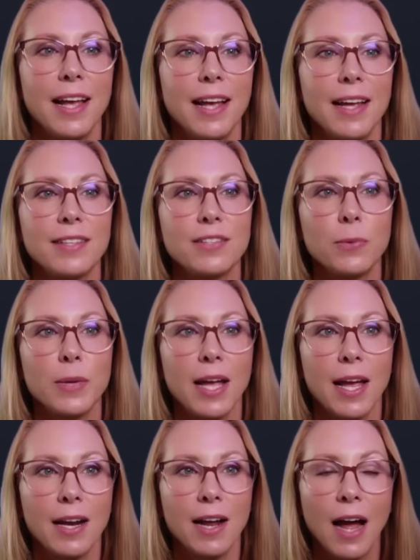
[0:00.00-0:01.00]
And so we
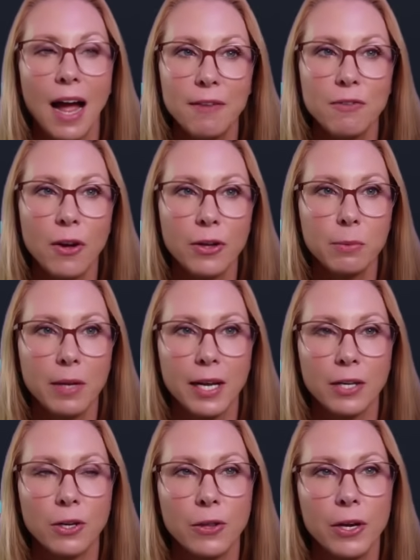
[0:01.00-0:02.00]
had a high volume
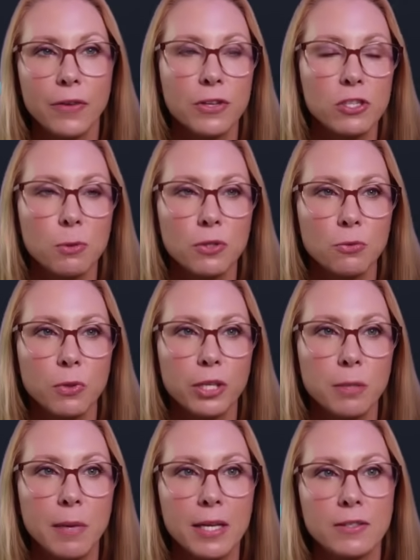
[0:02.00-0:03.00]
candle there. This one's
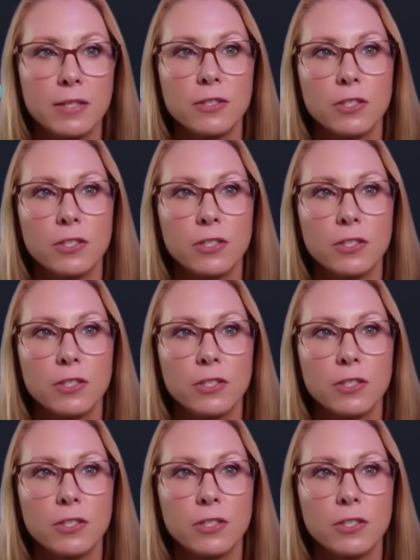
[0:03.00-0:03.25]
really messy.